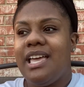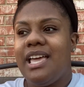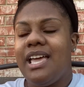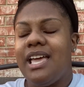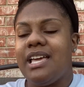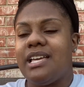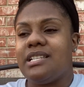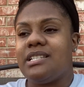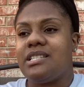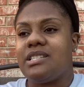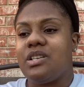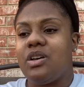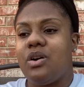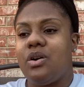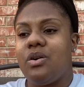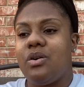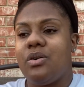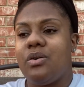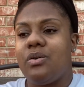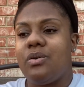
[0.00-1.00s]
And
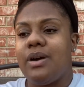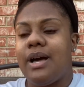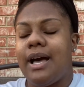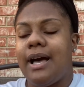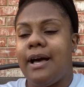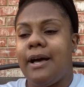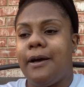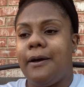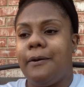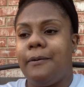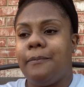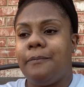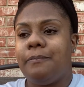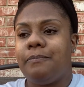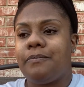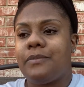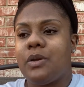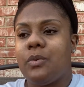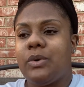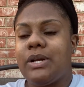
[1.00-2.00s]
so
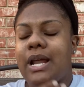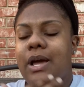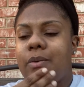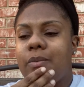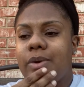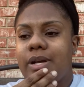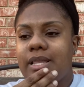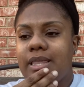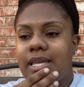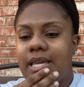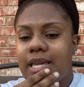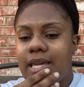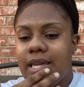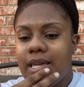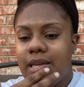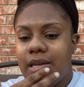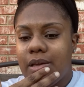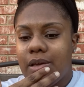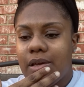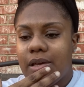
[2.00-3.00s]

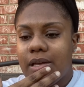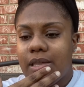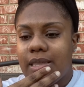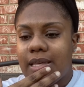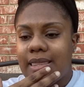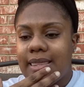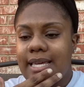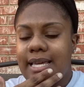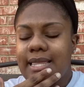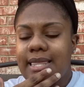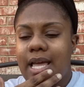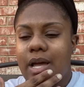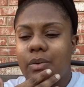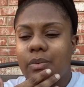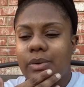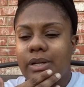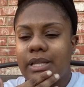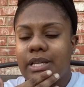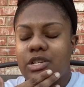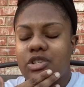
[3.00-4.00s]
the thing that
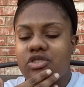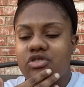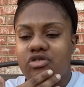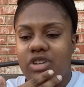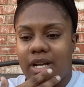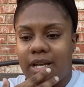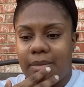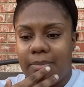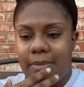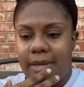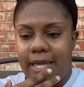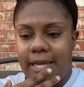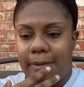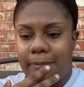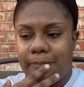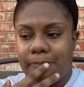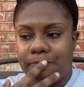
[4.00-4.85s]
really struck me